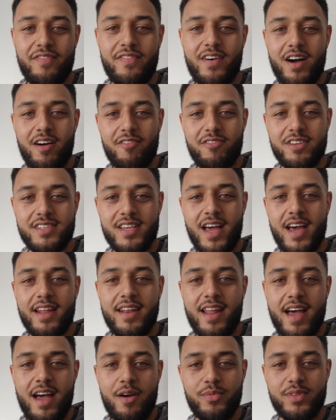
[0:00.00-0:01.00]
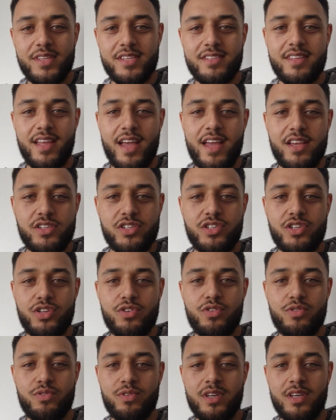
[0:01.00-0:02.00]
Fr is at now with the stage
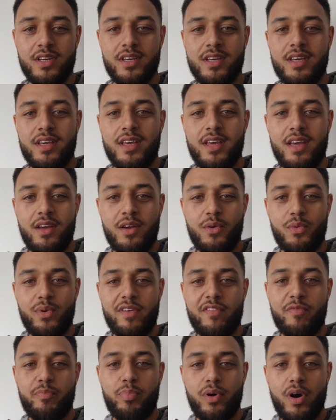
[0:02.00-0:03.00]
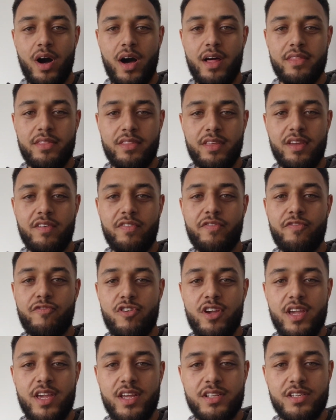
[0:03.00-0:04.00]
2. We have put on the
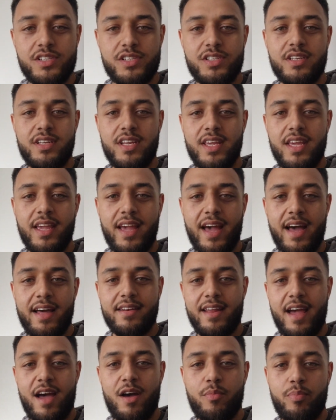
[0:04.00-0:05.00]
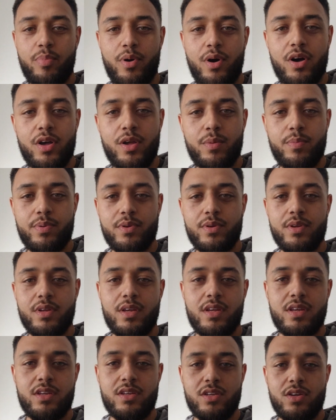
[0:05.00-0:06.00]
3-inch decat downpipe
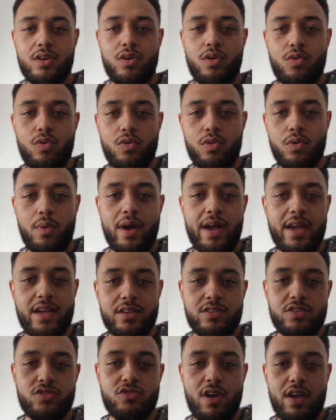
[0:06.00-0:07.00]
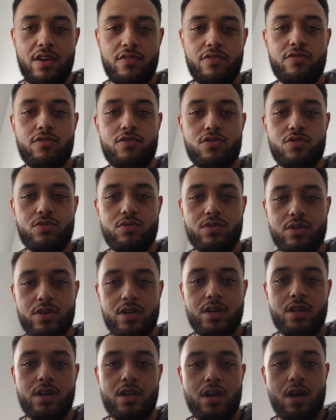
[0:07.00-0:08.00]
all the way straight through.
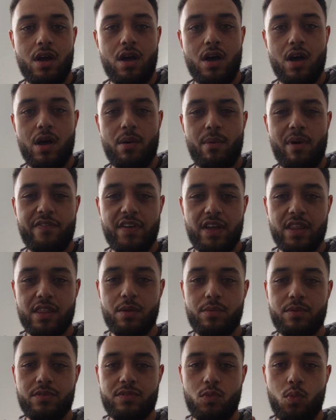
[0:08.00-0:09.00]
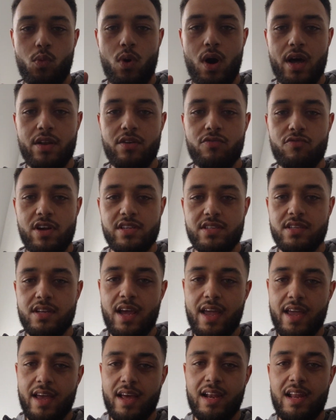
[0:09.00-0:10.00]
I think there was one
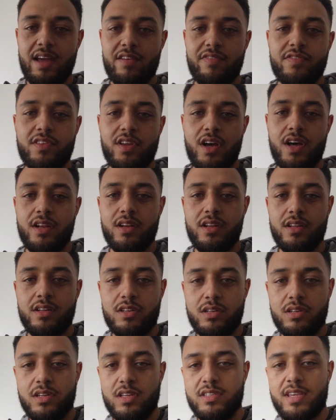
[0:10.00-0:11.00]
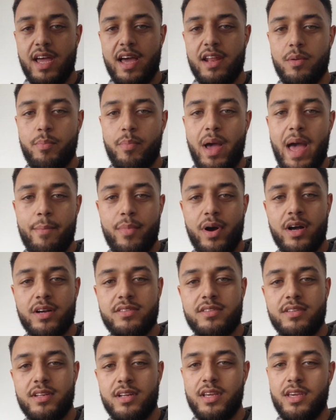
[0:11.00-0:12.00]
resonator left on. It's had a back
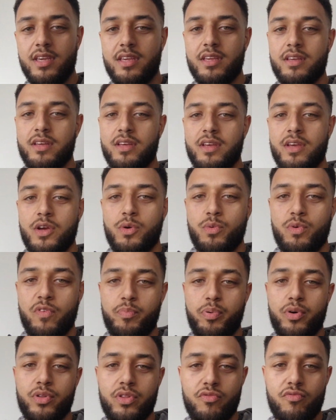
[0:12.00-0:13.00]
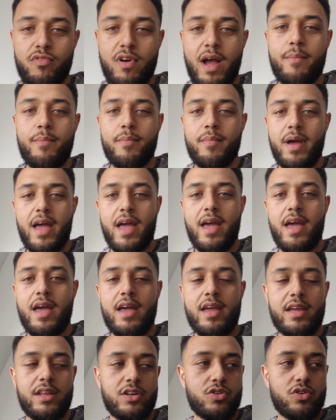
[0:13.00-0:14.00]
box delete. We've put the Ram
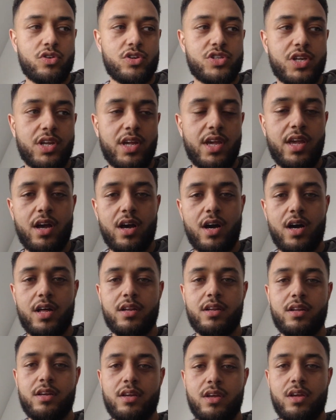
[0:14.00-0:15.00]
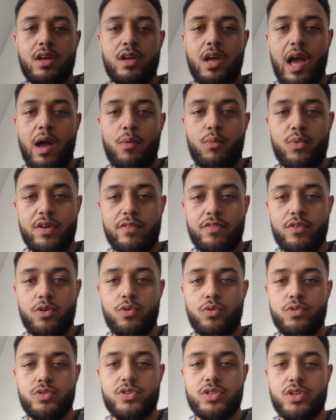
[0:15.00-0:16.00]
air induction kit on, and we have
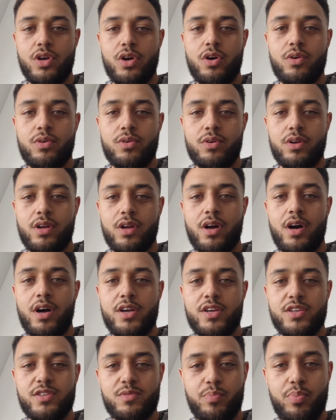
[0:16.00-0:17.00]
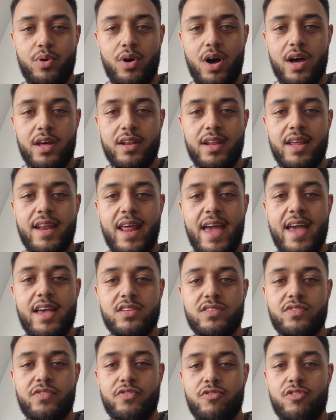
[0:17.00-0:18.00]
also, guys, put on an
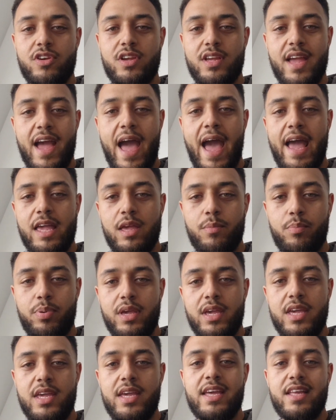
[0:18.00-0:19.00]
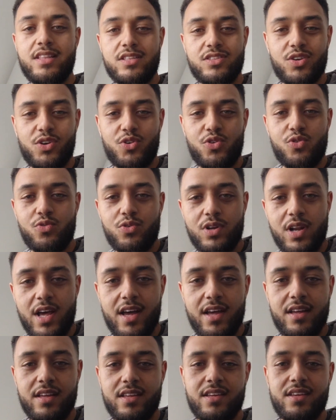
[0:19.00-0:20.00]
S3 8P
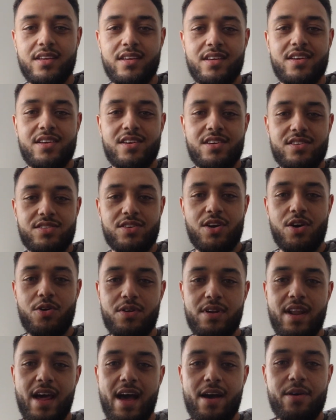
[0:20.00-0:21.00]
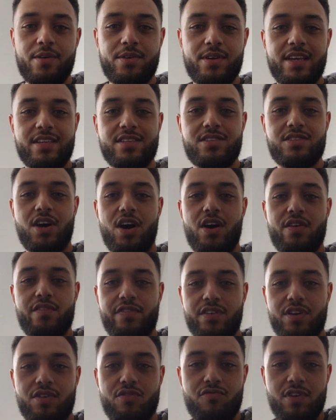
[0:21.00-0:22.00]
intercooler. So now it's time
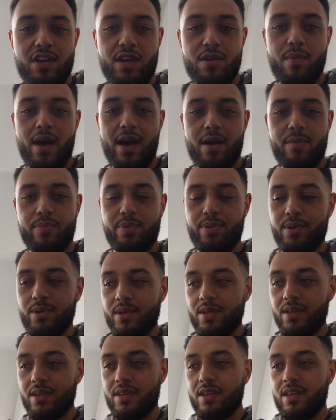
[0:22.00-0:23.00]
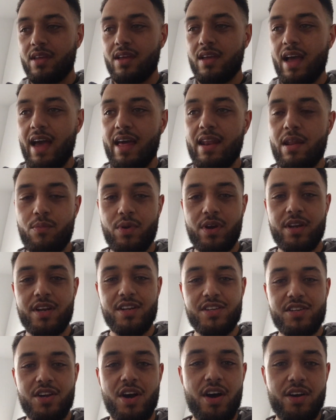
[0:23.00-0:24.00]
for the remap, and then we're gonna
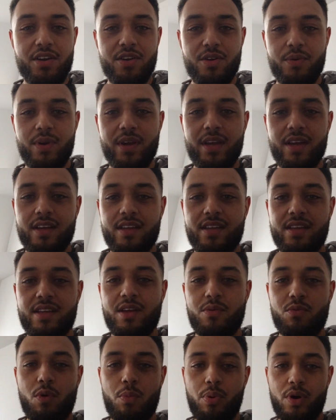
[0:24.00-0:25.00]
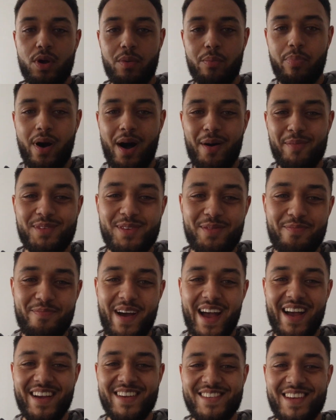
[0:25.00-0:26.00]
dyno it. We're putting pops and
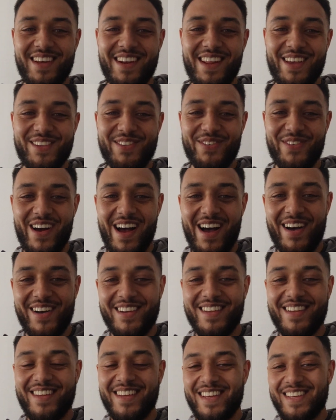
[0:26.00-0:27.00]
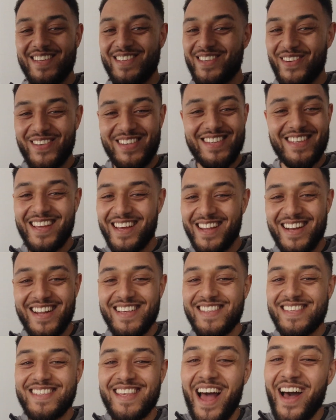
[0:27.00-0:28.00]
bangs on it as well, so it's gonna
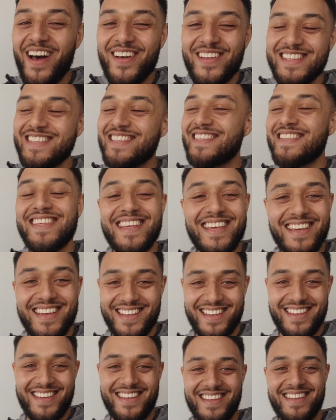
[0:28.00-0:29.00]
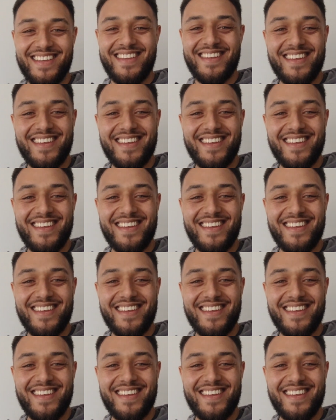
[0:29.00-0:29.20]
sound sick.